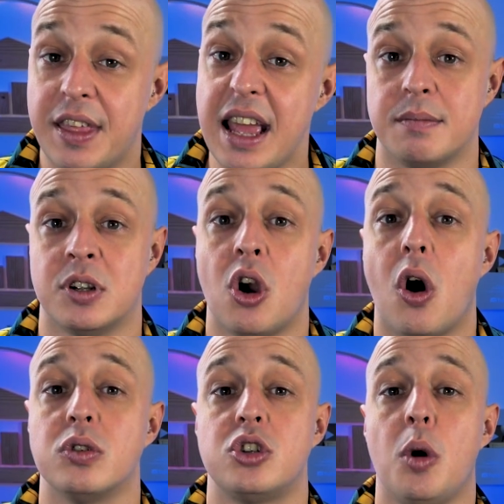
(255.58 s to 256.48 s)
Then,
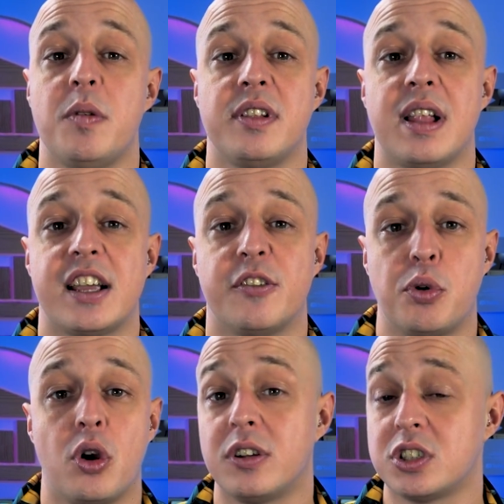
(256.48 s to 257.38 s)
on top of the lack of
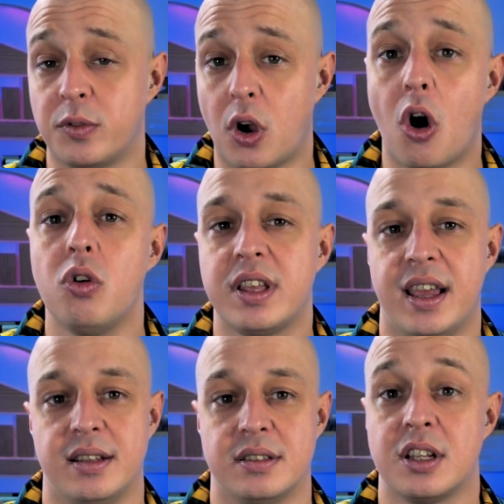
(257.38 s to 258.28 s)
products of all
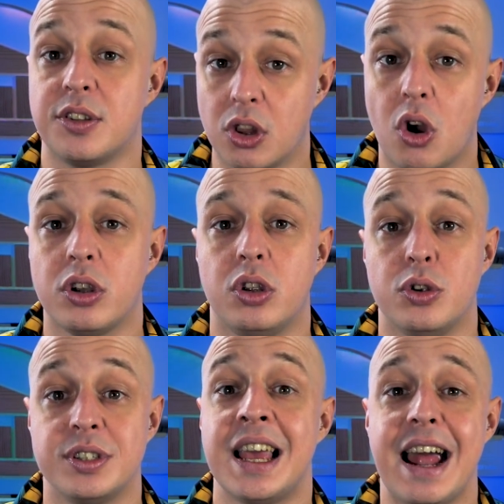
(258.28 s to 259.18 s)
kinds, the long
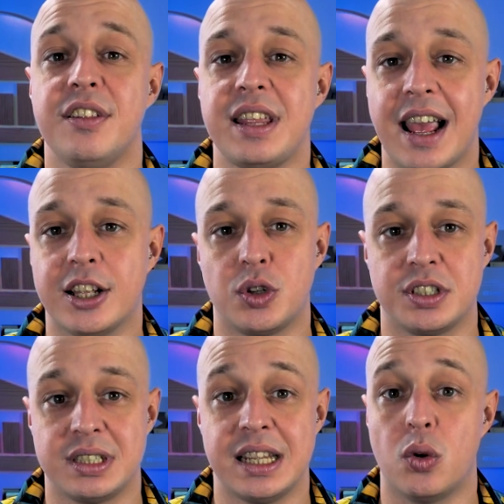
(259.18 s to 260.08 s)
queues and the
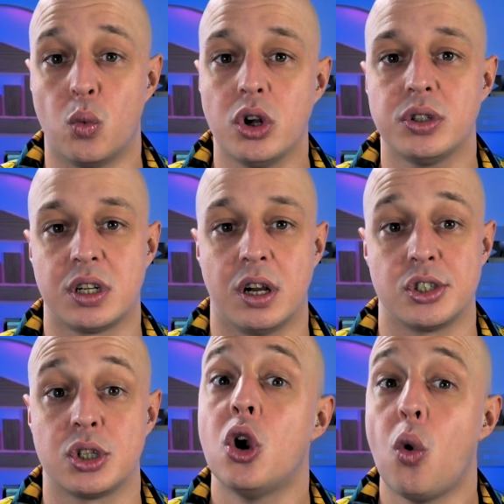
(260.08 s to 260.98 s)
electricity and water
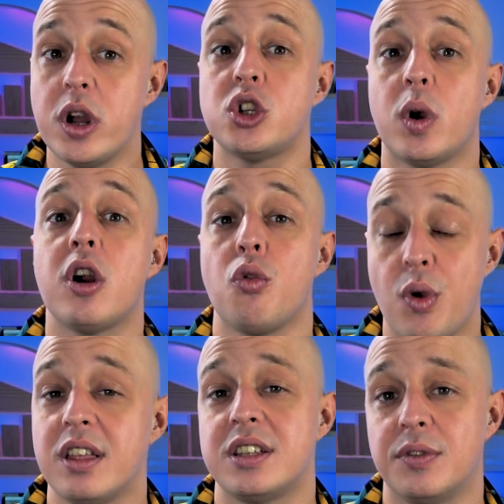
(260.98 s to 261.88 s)
cuts, which were
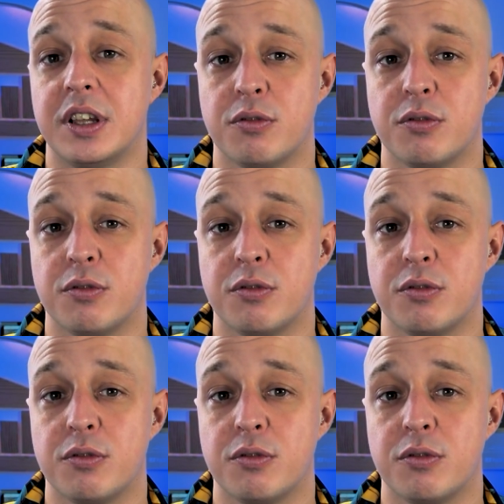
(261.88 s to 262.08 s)
relatively